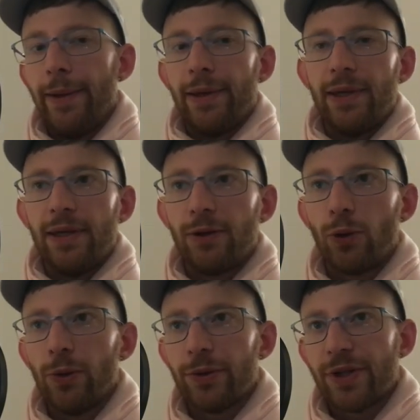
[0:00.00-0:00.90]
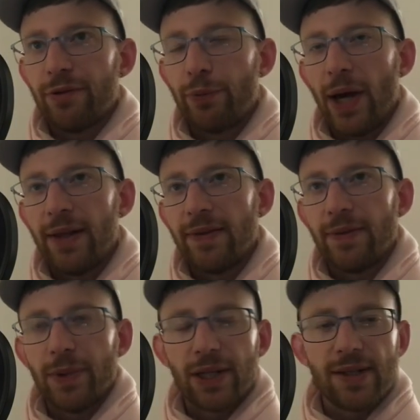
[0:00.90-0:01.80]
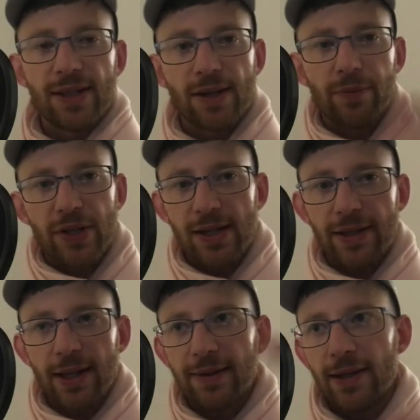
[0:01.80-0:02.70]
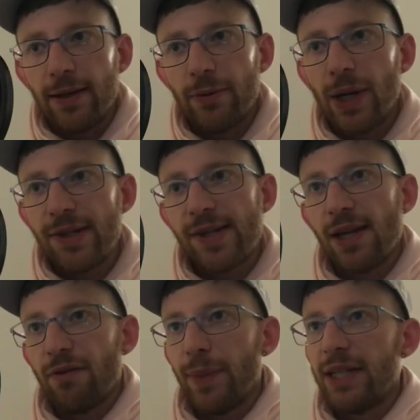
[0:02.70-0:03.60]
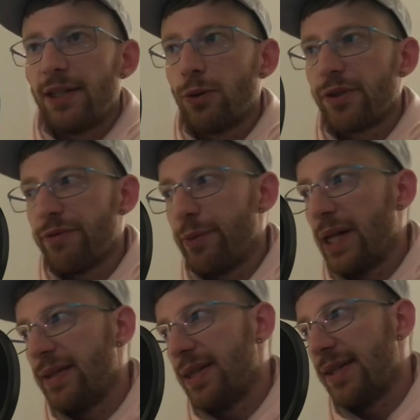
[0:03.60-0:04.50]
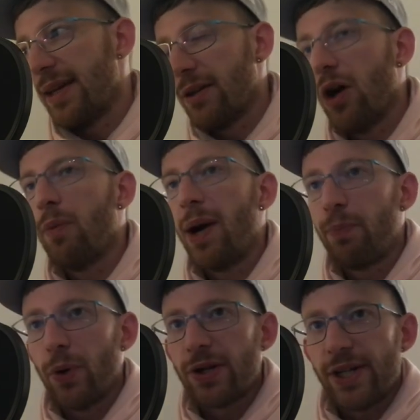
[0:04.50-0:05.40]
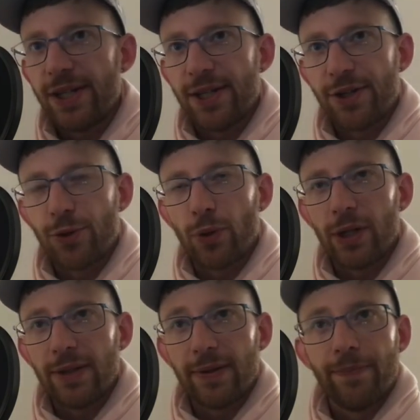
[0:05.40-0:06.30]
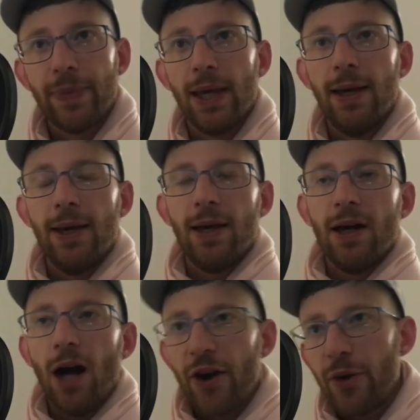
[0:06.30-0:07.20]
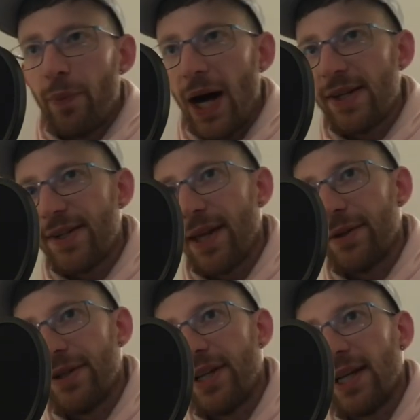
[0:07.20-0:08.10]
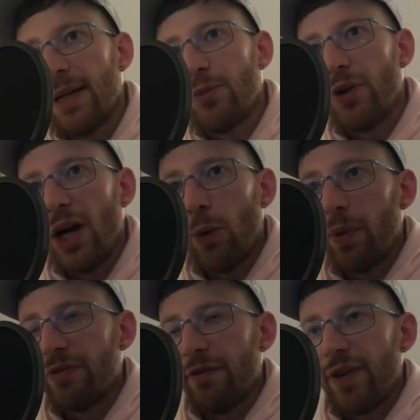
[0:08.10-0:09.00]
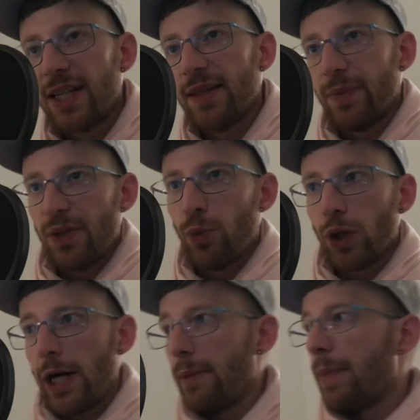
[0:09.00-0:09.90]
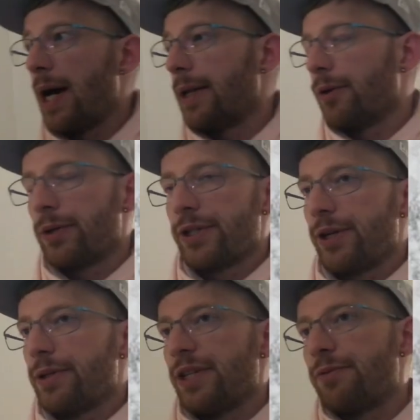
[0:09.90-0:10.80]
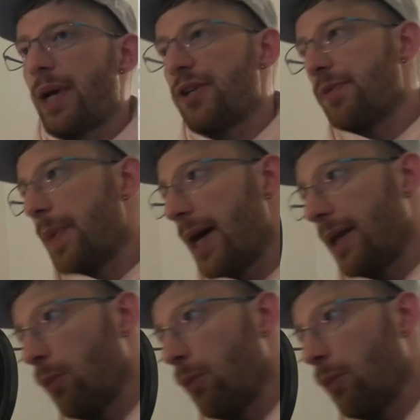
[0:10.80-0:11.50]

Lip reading: he calls a friend, because he's obviously not in the right state of mind. He calls a friend and he said, "Oh, my Porsche is destroyed." Other bystanders, they came to the help of the victim, this French man and